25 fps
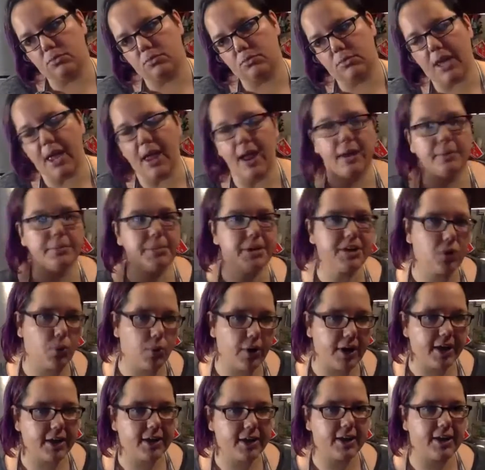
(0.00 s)
can be
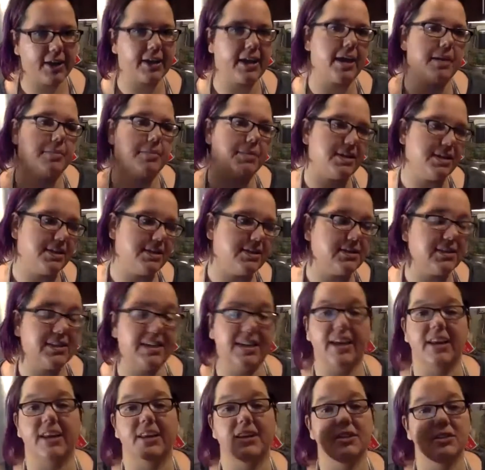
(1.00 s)
quick can be
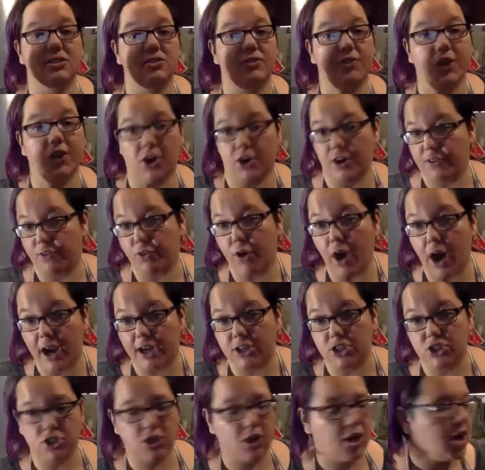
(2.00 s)
easy and it is very
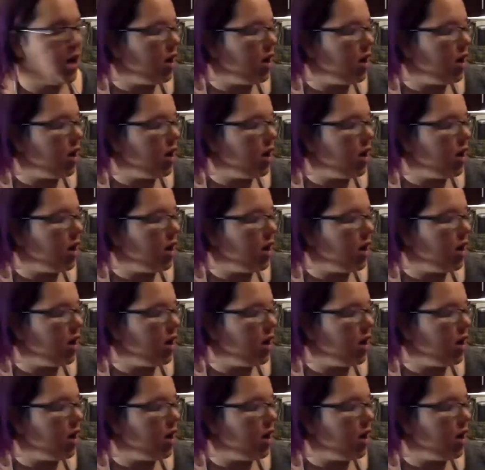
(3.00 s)
fresh